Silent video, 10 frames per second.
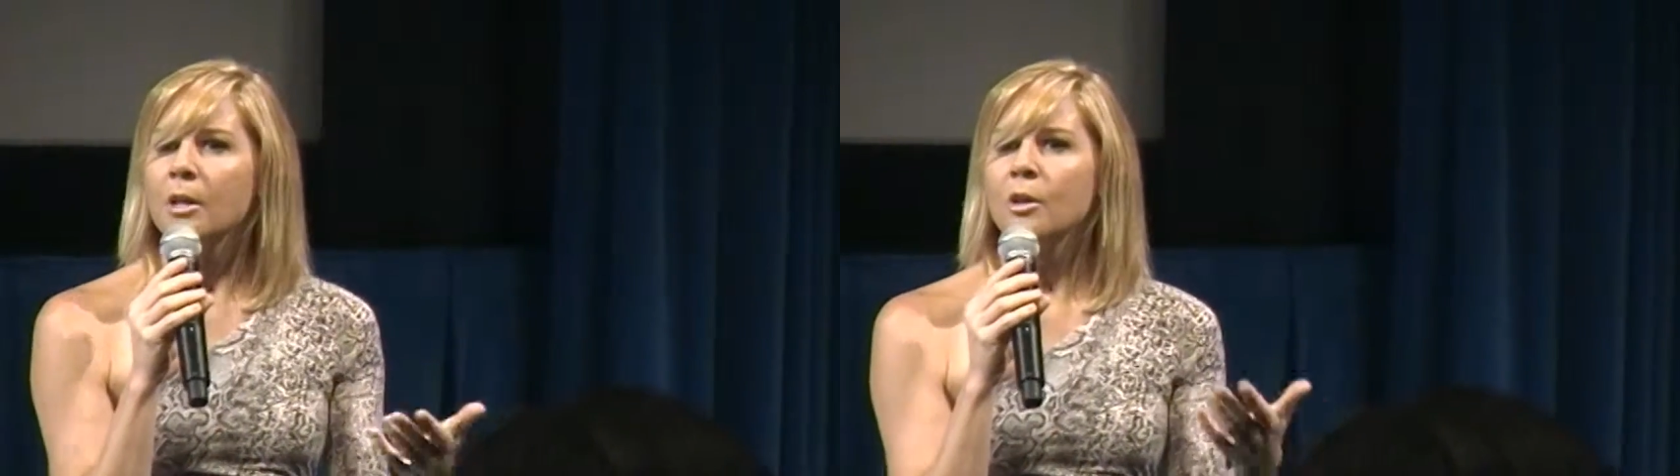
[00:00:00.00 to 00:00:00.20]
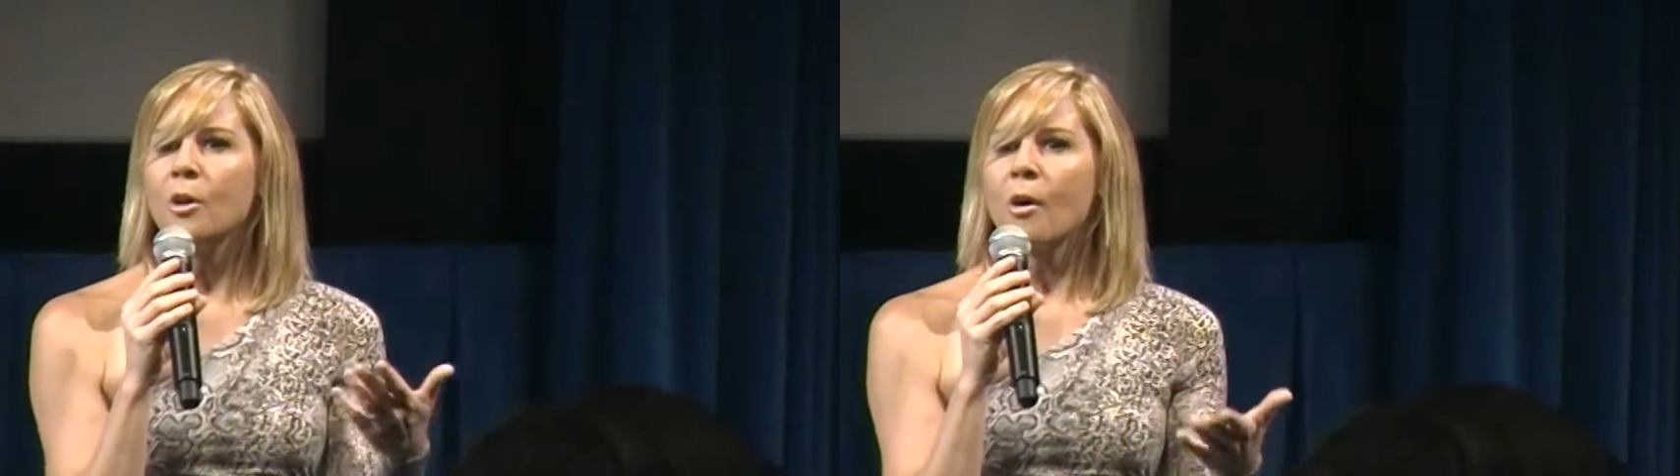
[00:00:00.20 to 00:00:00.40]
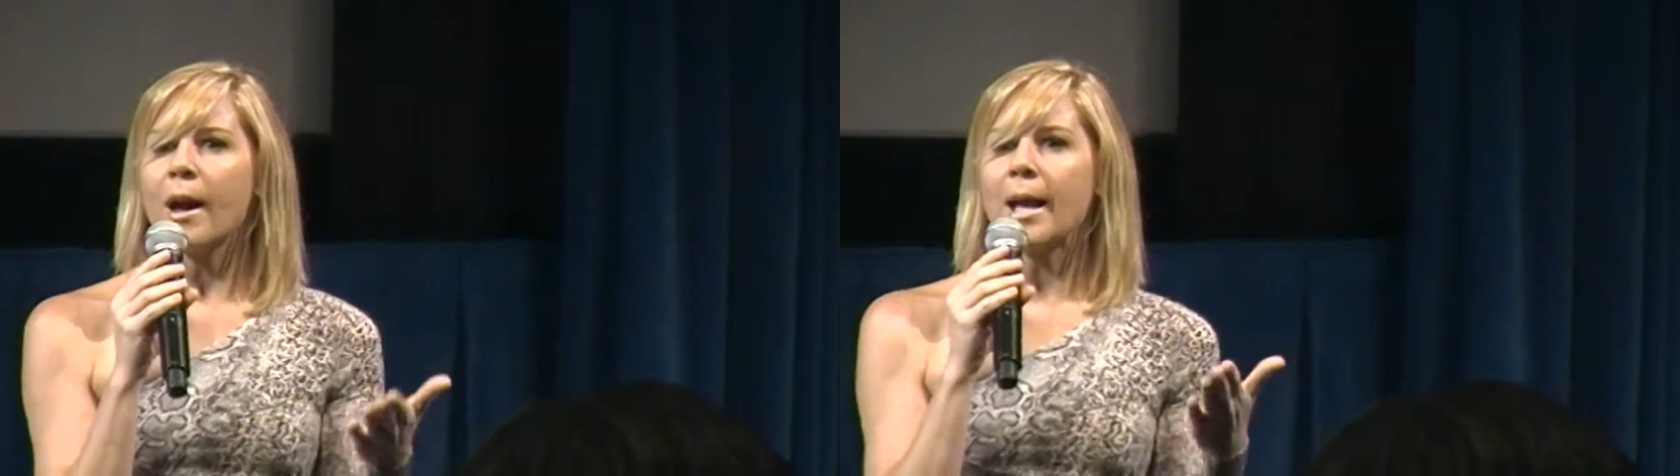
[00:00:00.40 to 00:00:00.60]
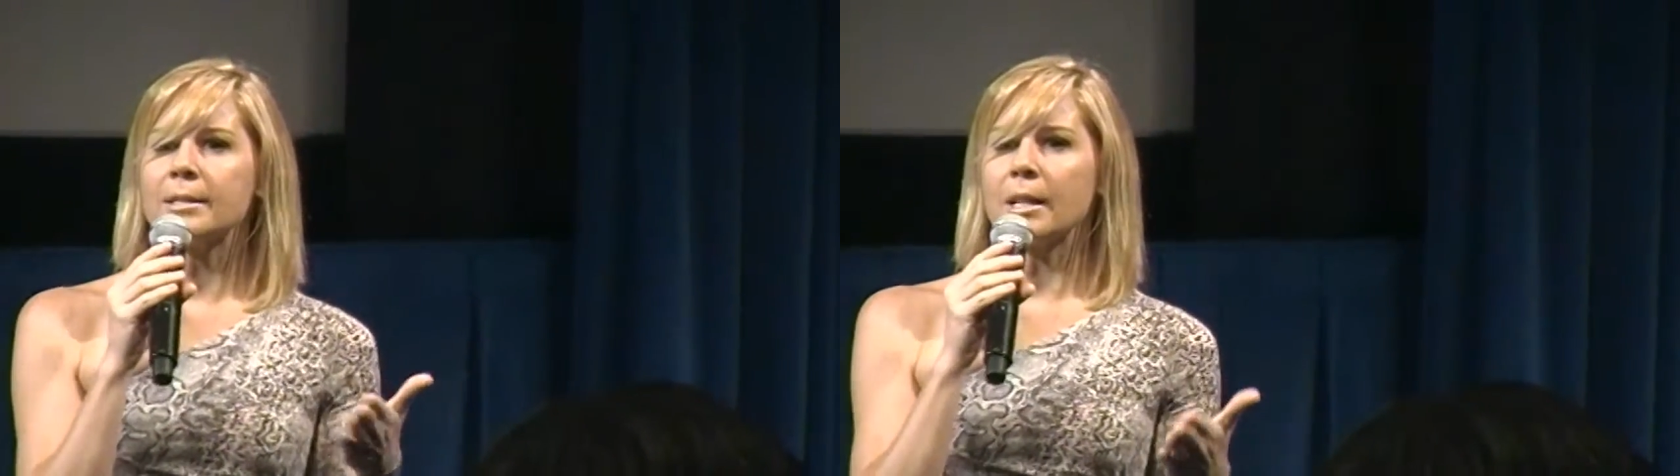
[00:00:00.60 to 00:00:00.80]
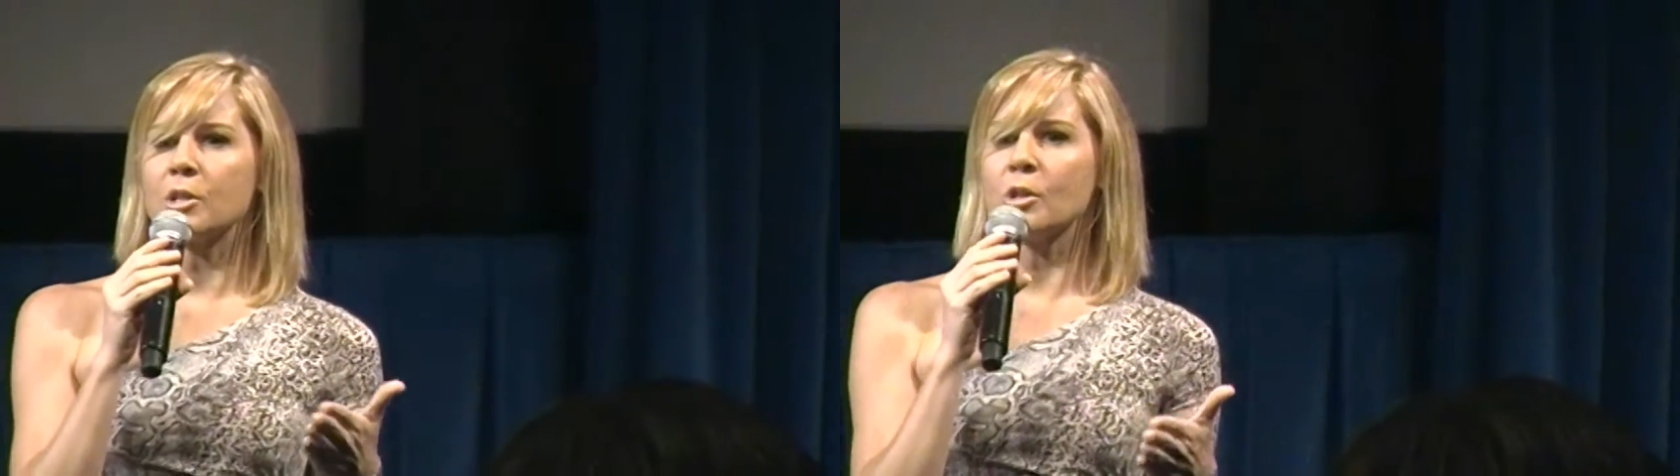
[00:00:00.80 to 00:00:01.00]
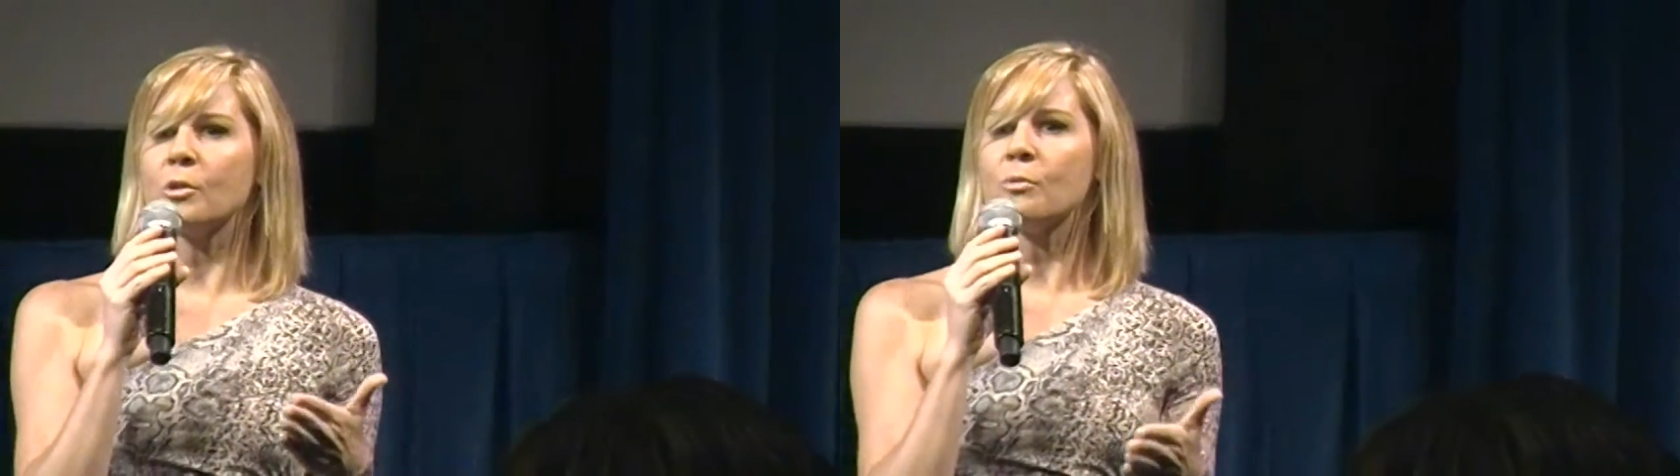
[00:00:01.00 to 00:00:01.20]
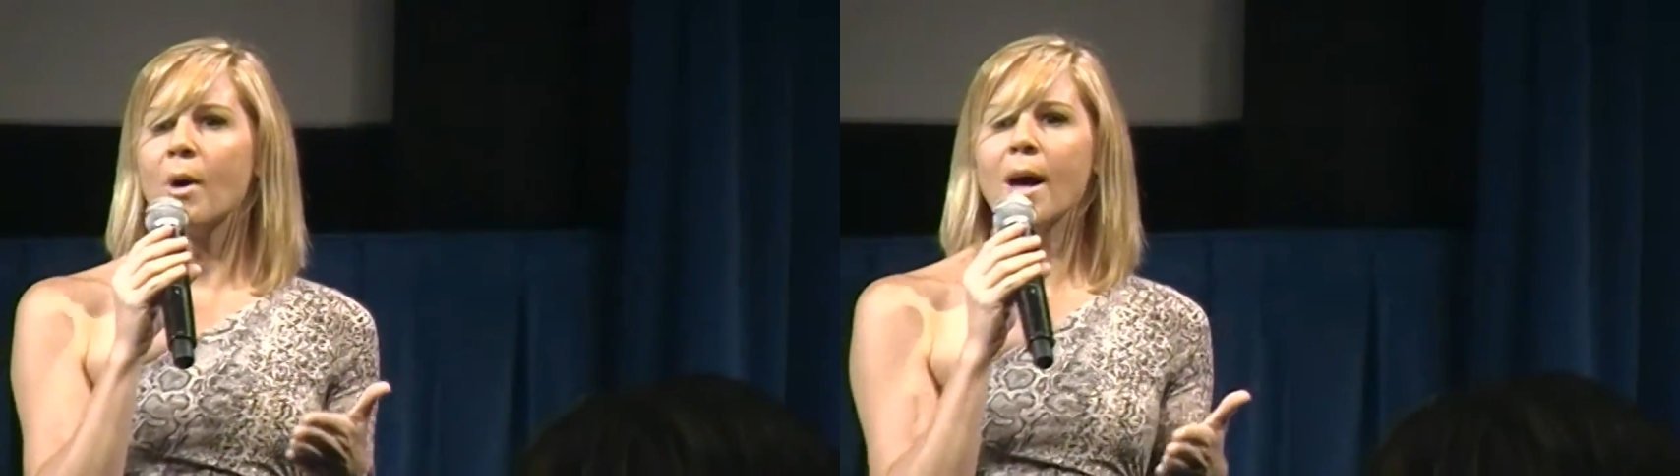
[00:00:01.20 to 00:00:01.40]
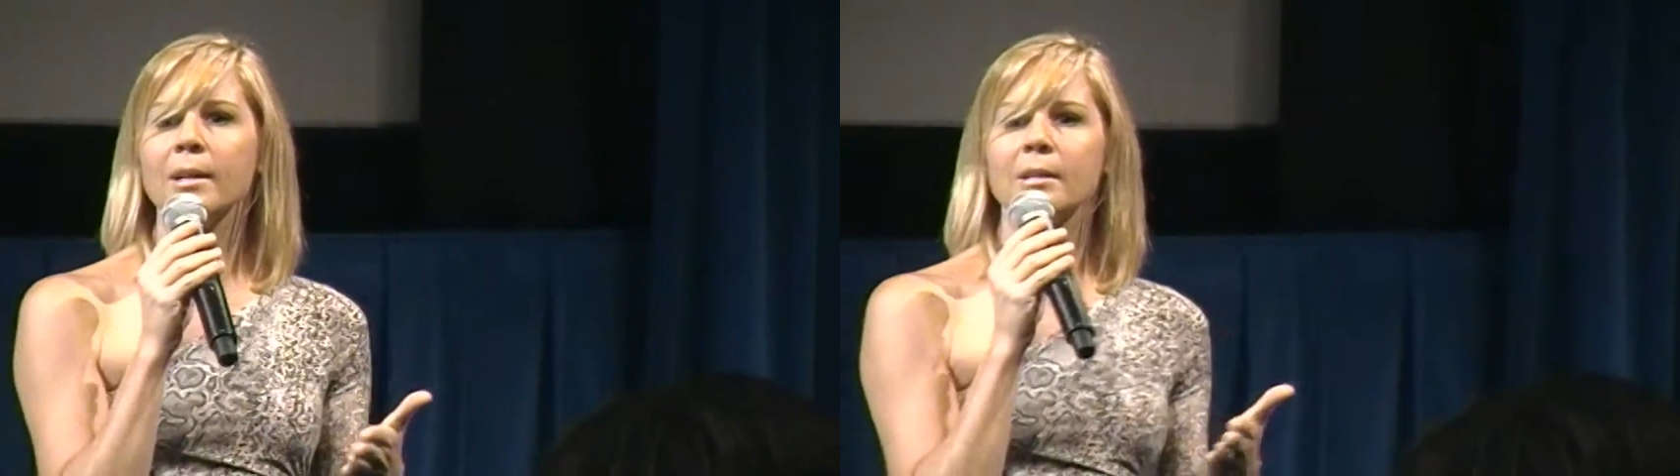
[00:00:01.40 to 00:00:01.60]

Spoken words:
you know, I had such a good run